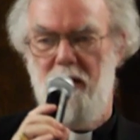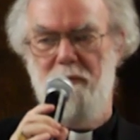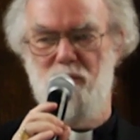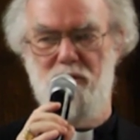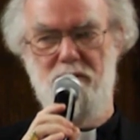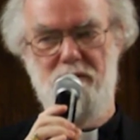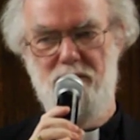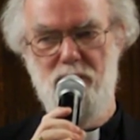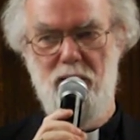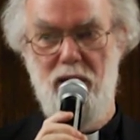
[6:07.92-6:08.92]
I'm going to
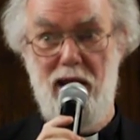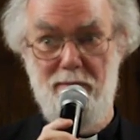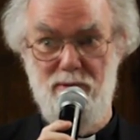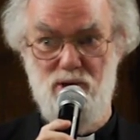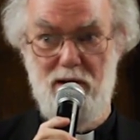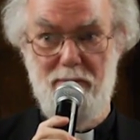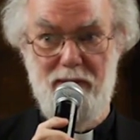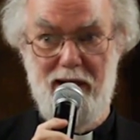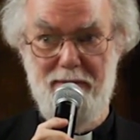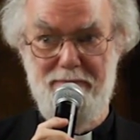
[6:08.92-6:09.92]
do a name drop
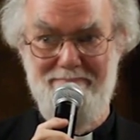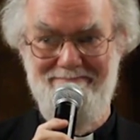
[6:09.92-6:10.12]
now.